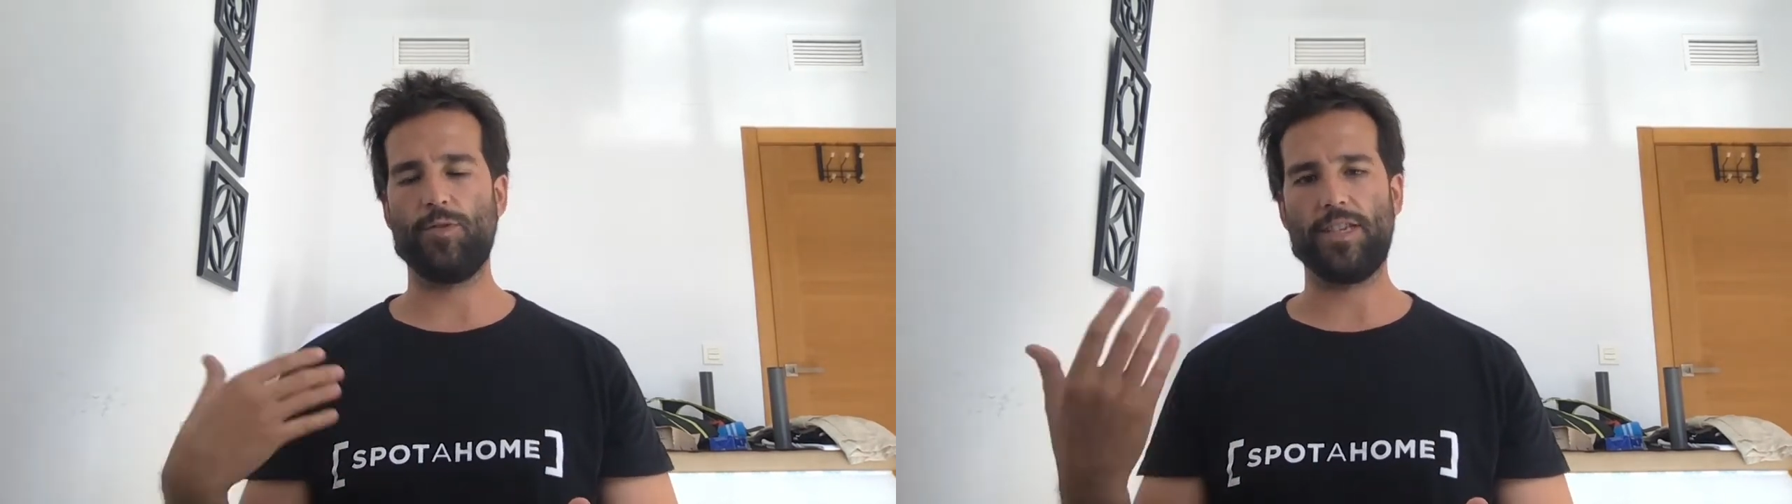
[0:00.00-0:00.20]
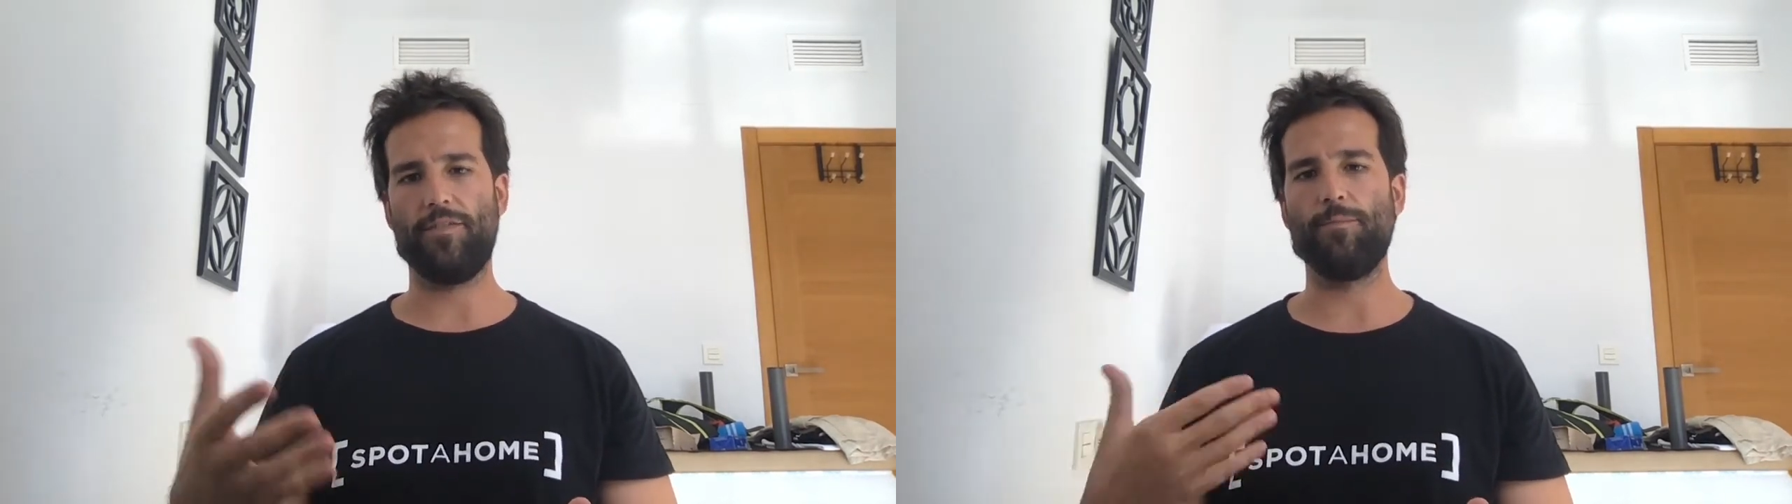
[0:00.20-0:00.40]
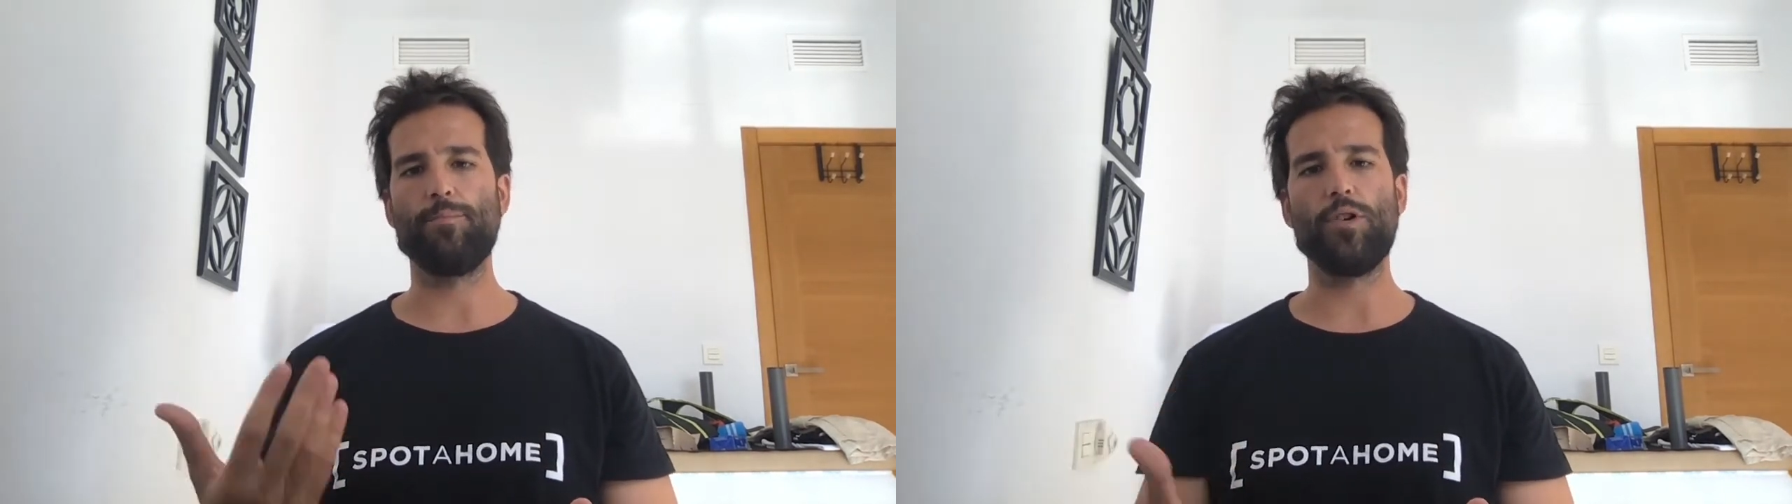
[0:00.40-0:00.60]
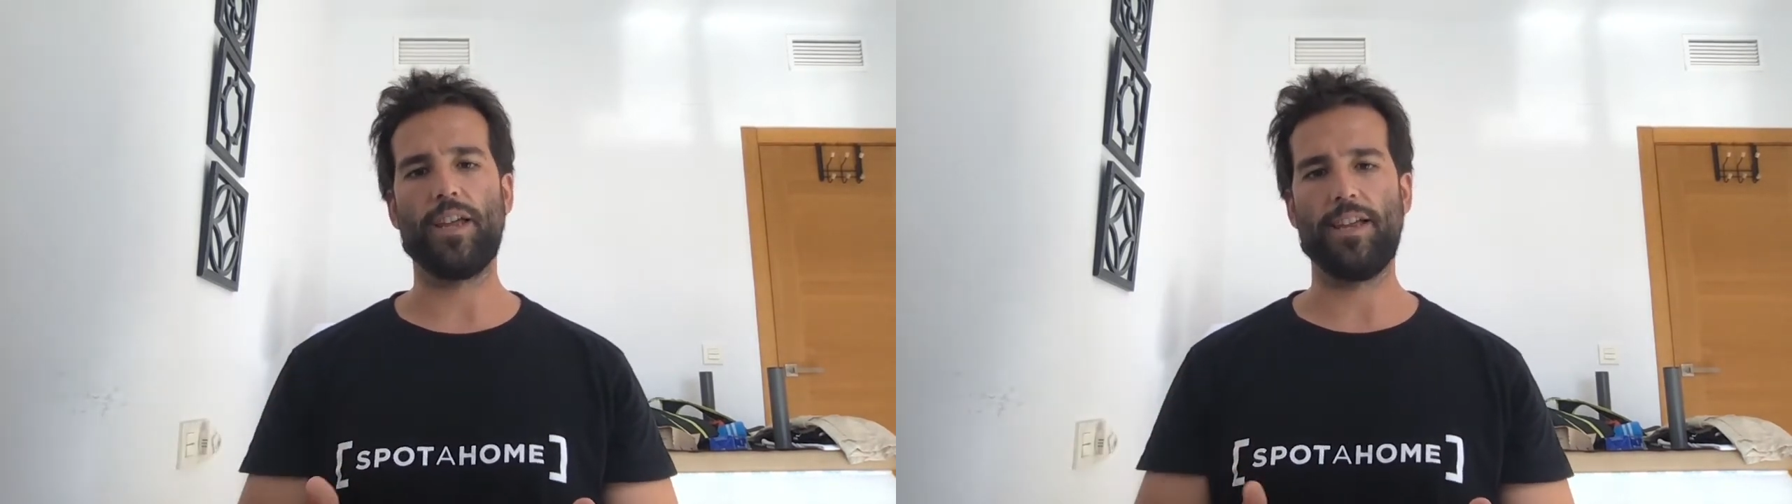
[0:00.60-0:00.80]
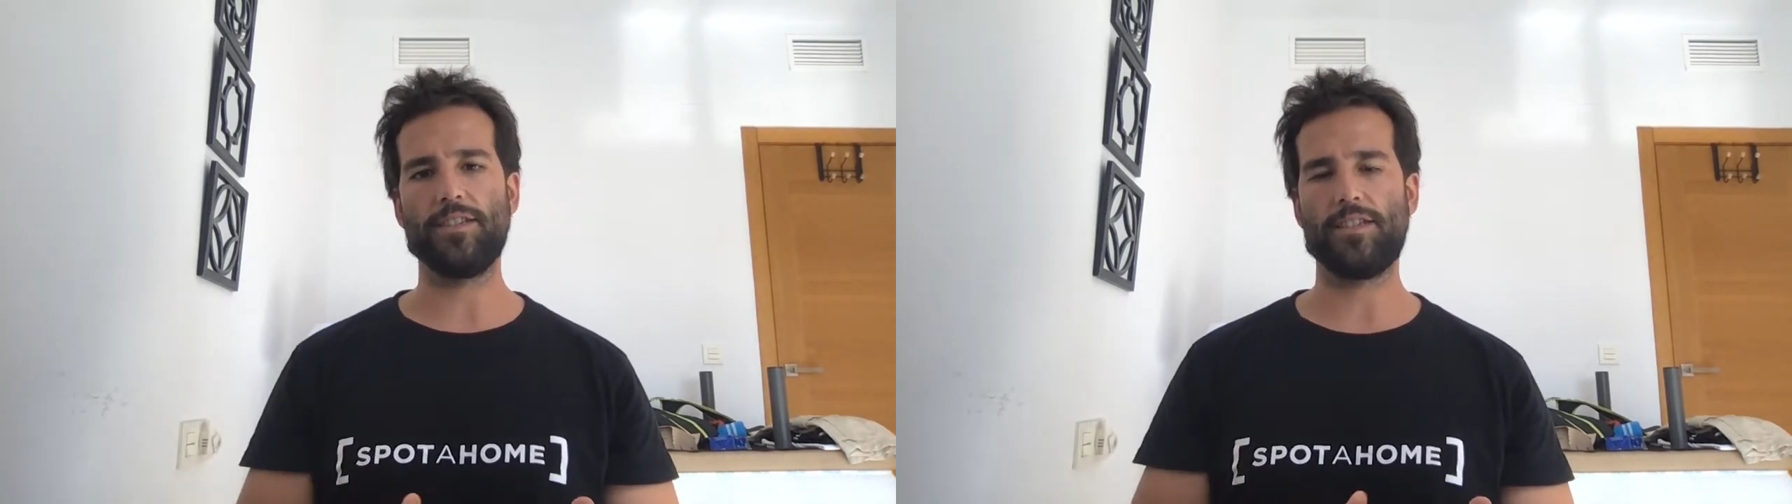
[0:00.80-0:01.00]
receiving
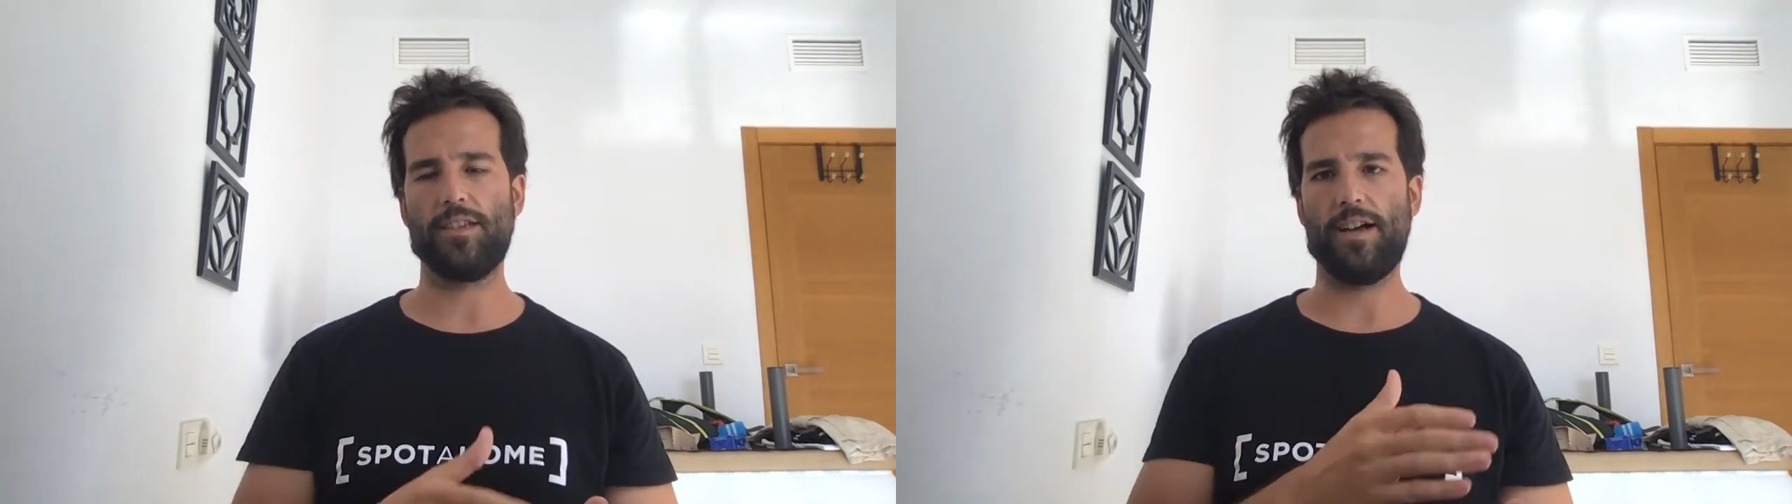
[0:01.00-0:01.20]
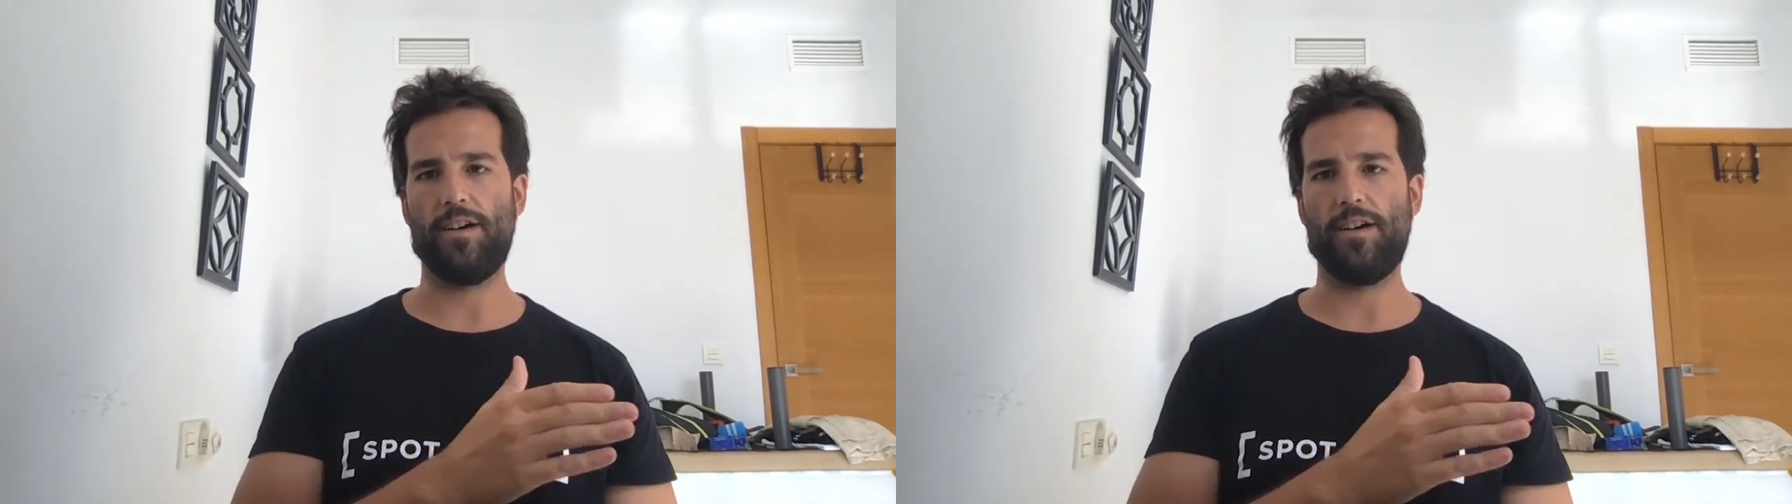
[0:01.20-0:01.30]
bookings